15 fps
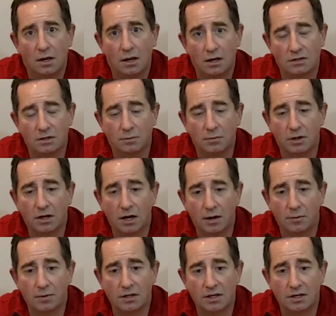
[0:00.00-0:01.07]
Now, some of the
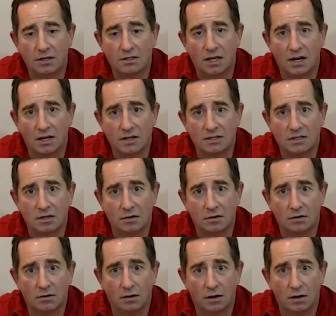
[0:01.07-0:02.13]
common things that I
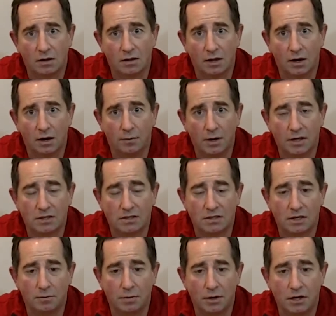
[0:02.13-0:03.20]
see that I might
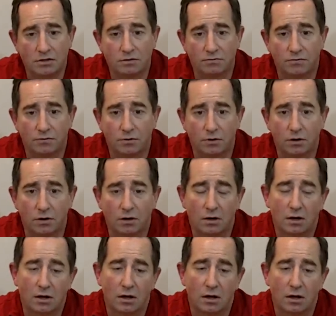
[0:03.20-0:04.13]
see a patient for,